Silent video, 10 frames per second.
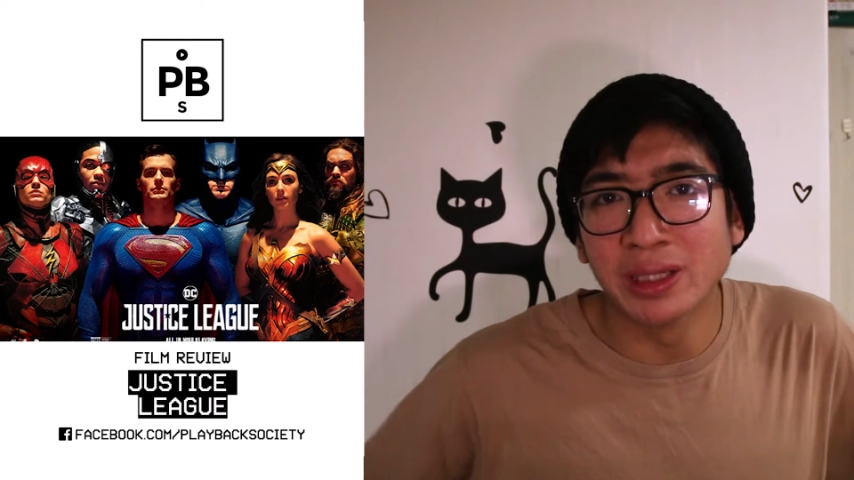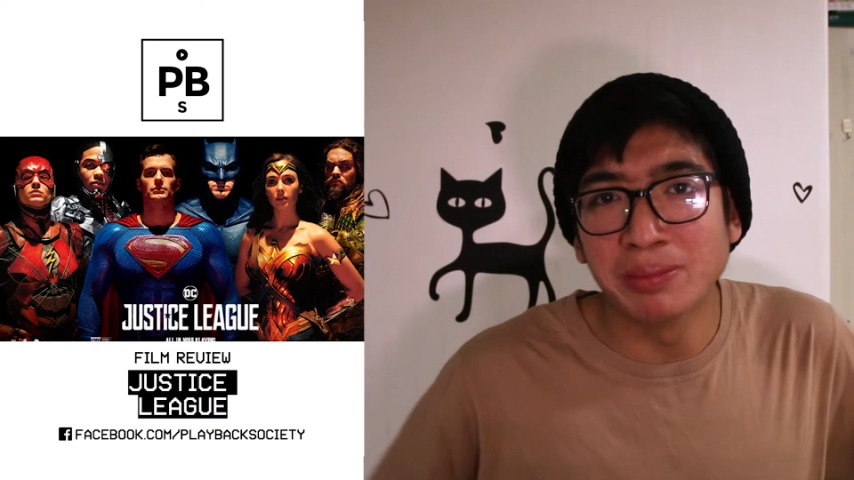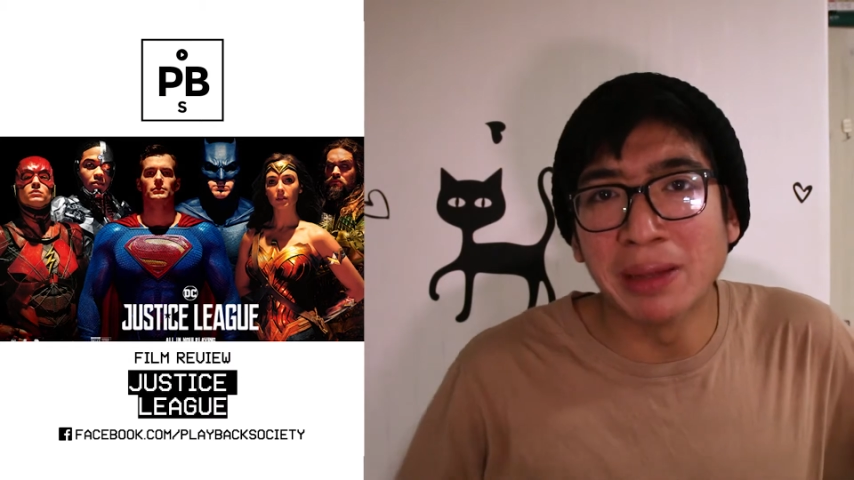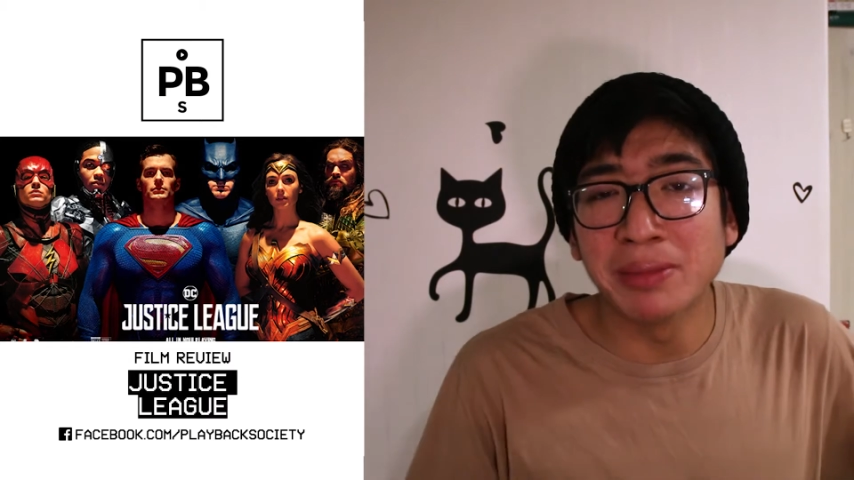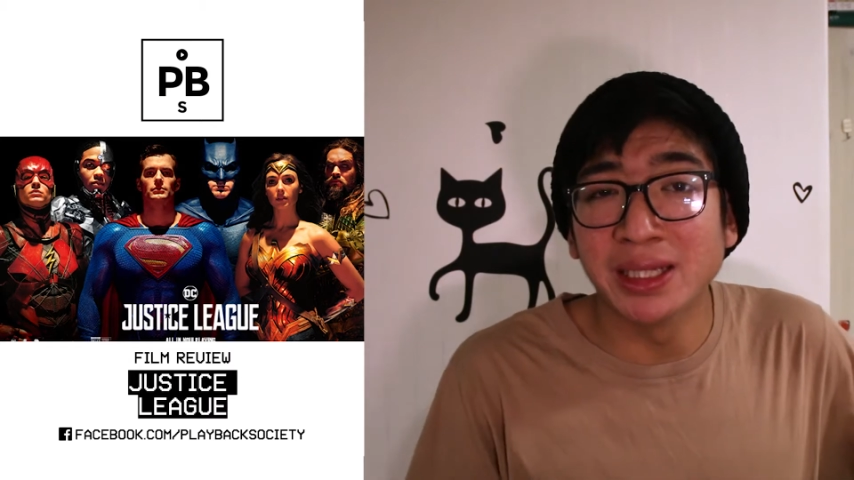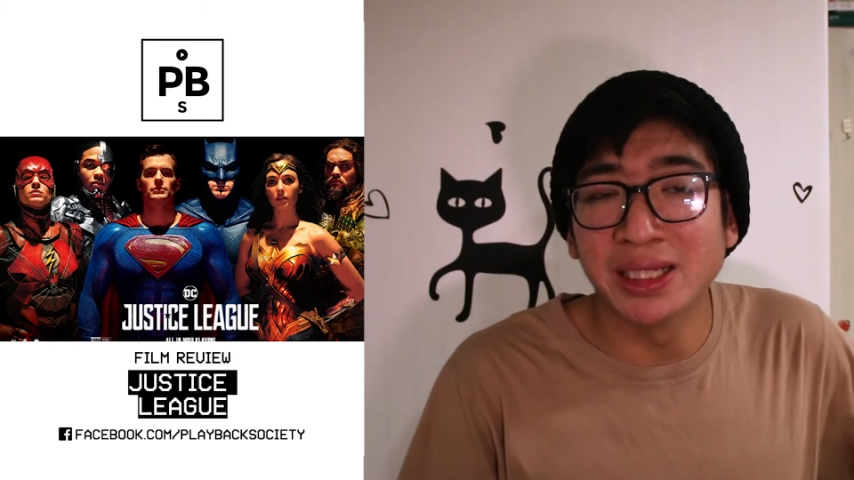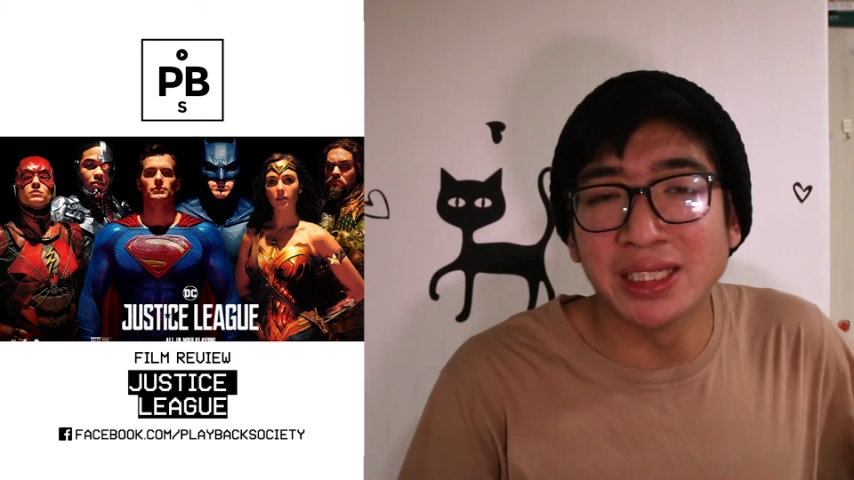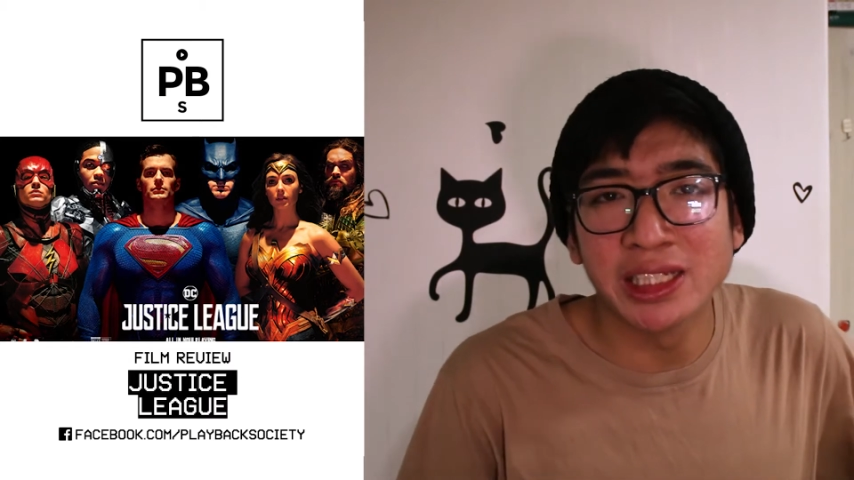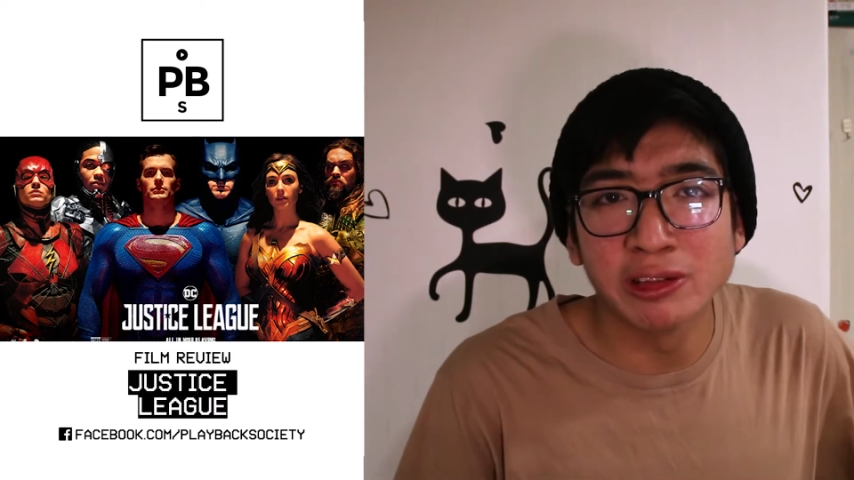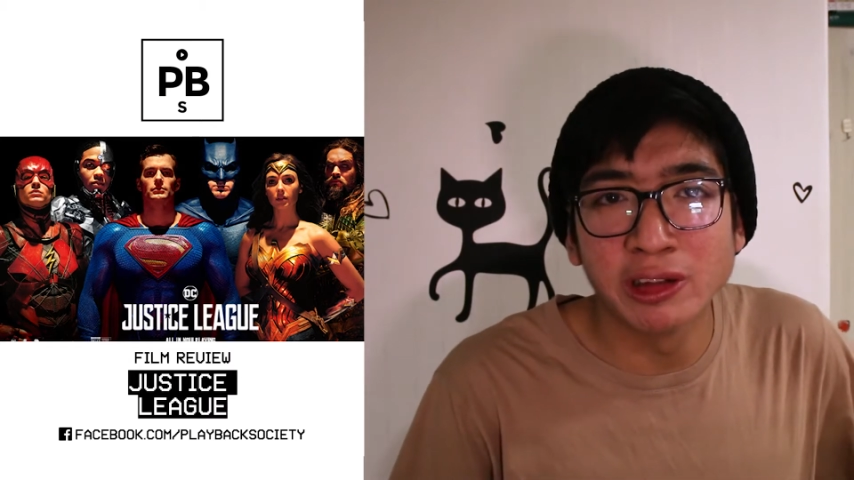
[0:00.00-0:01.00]
Batman needs
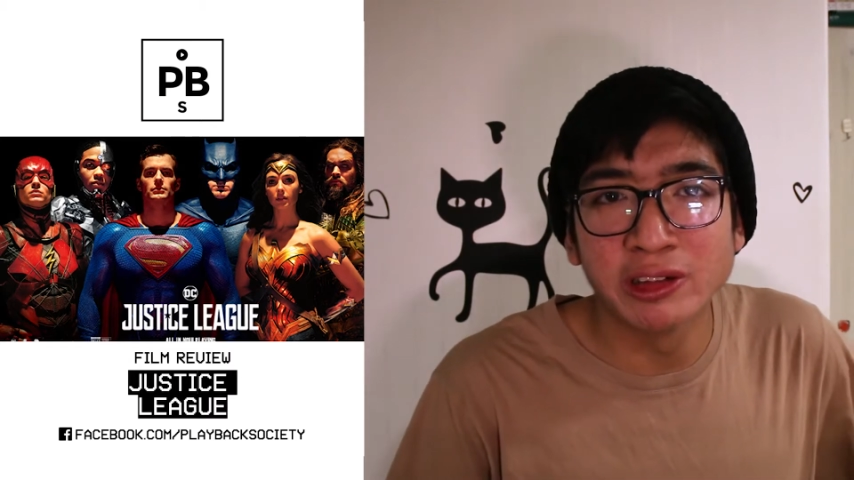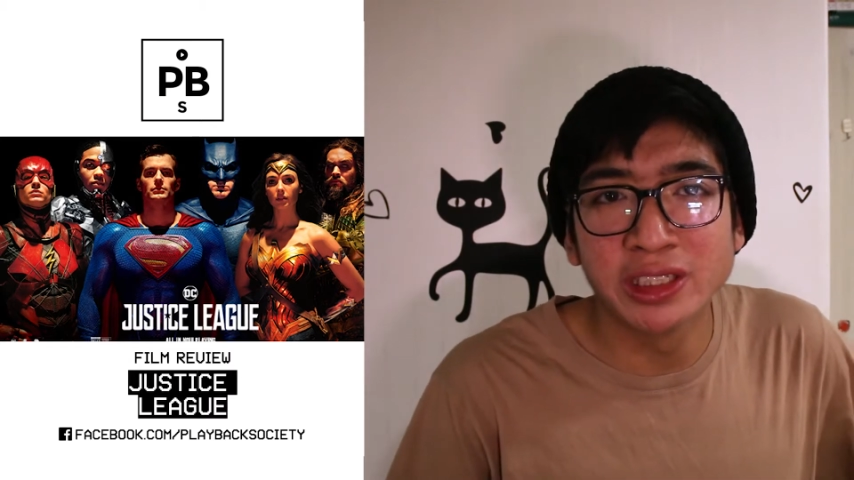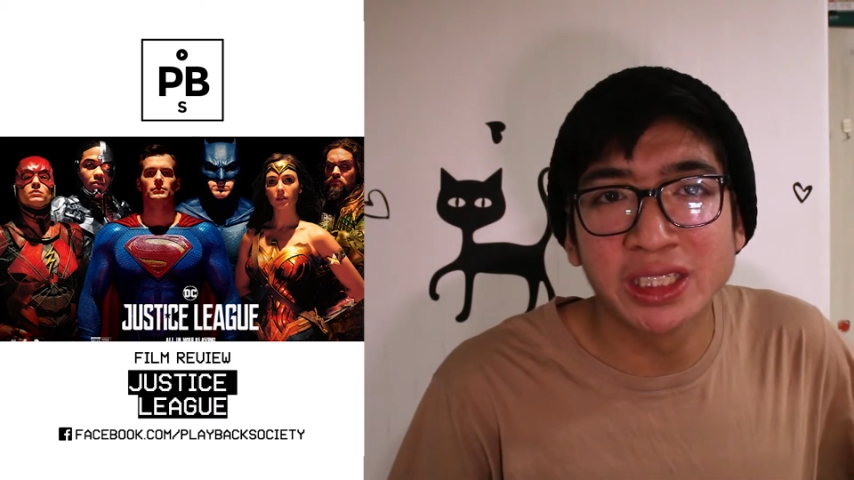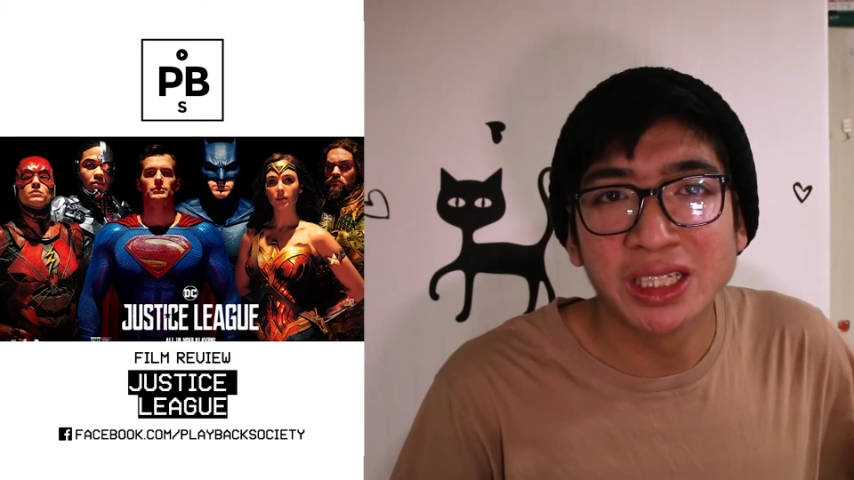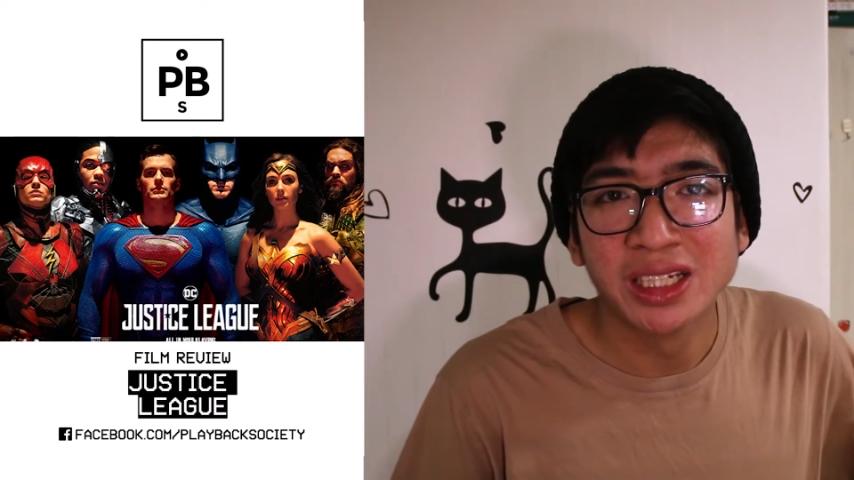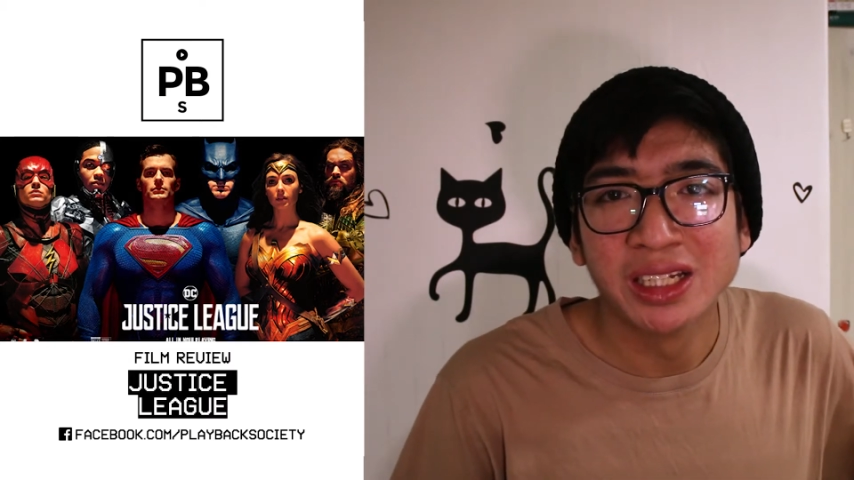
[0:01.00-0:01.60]
heroes.